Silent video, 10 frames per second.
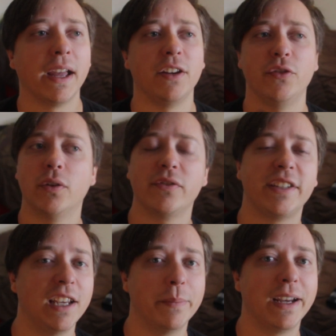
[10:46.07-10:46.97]
and you don't
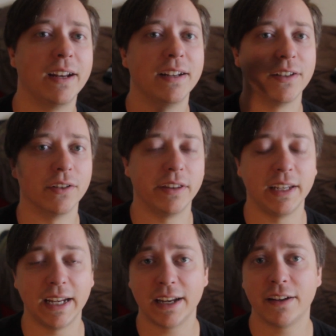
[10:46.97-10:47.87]
see him again until
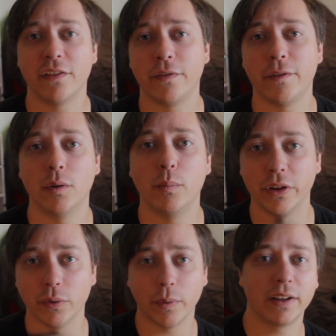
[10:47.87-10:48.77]
the end of the film
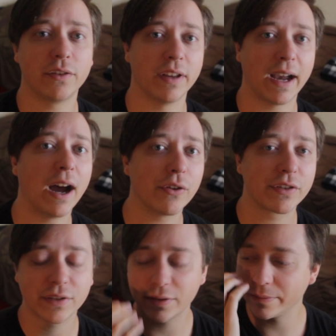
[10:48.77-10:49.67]
when they're running through the
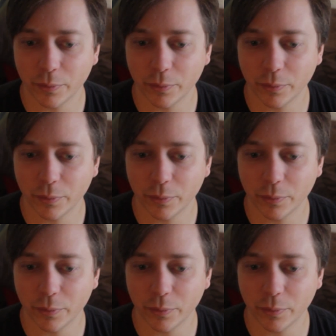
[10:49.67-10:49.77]
house.